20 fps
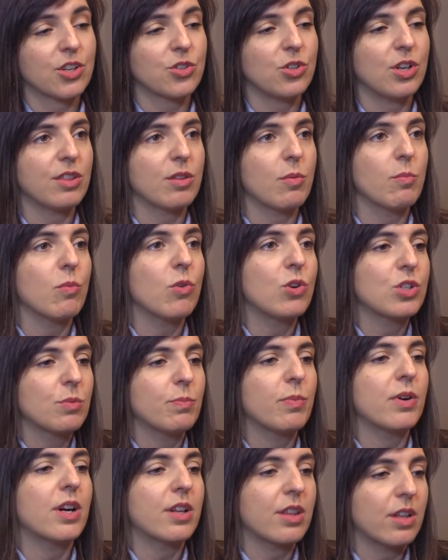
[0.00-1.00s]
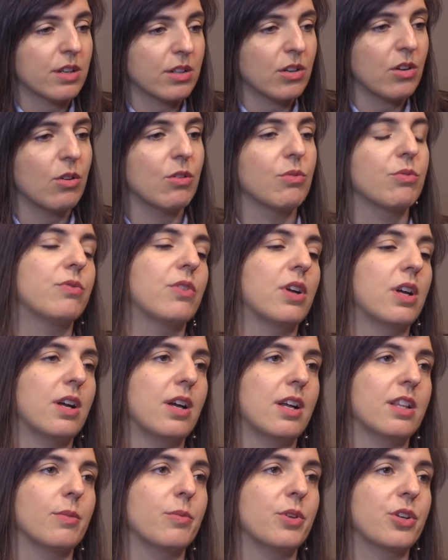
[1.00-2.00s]
actually the most burden of
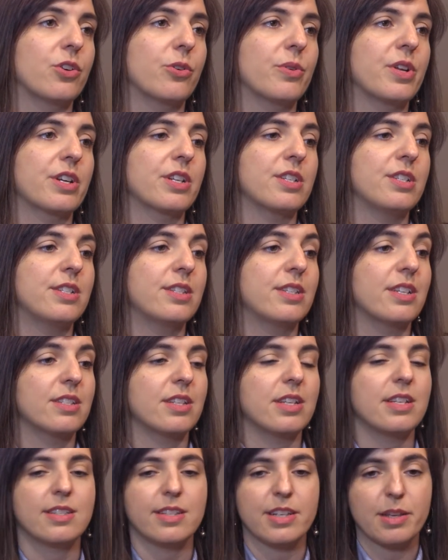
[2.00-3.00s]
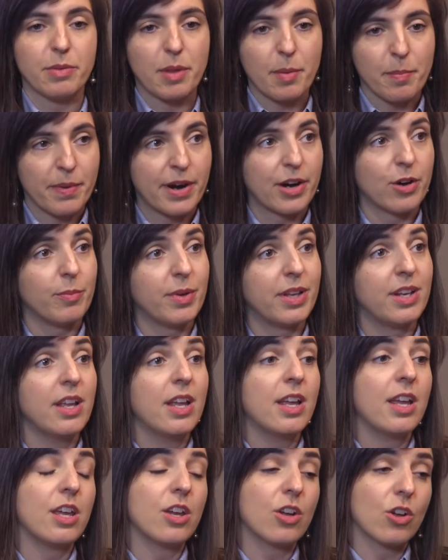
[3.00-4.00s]
antimicrobial resistance is in the environment.
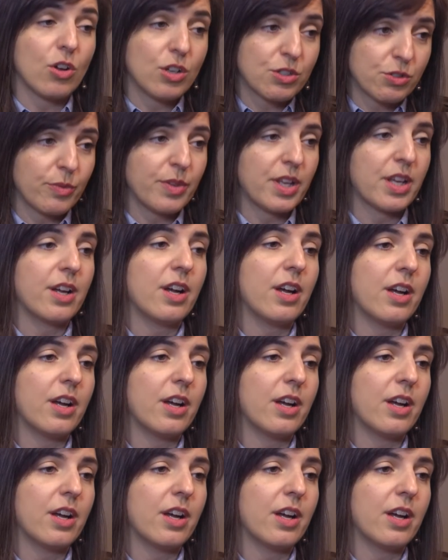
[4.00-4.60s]
It comes from the